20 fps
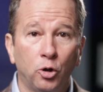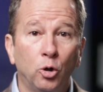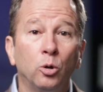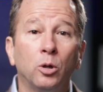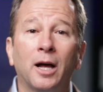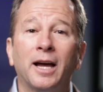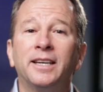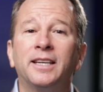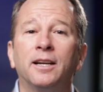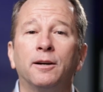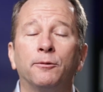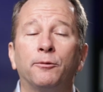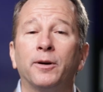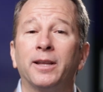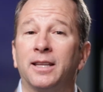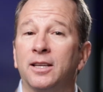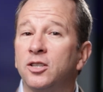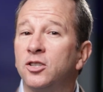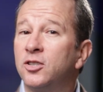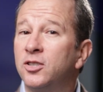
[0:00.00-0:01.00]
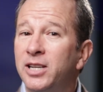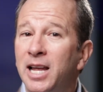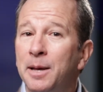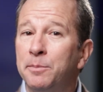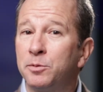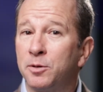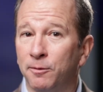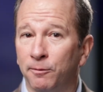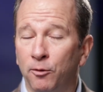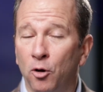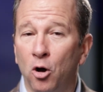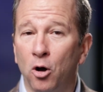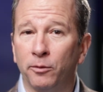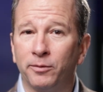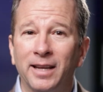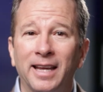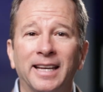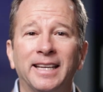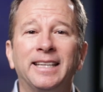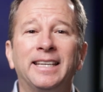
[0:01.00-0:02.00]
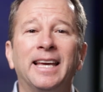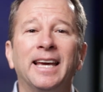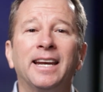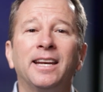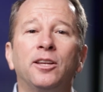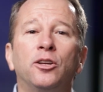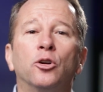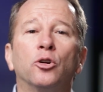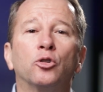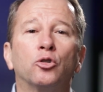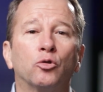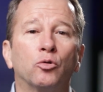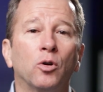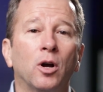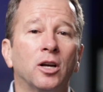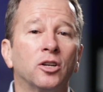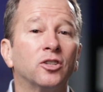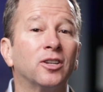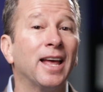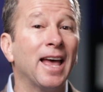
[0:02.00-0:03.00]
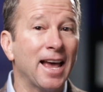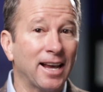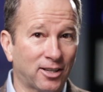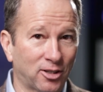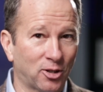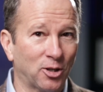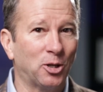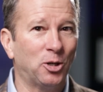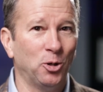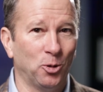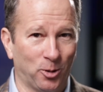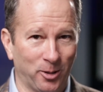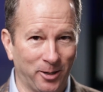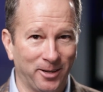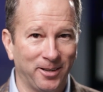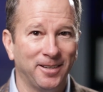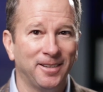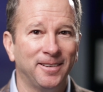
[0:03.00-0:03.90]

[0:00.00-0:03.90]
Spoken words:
You'll identify the steps involved in getting your trust executed.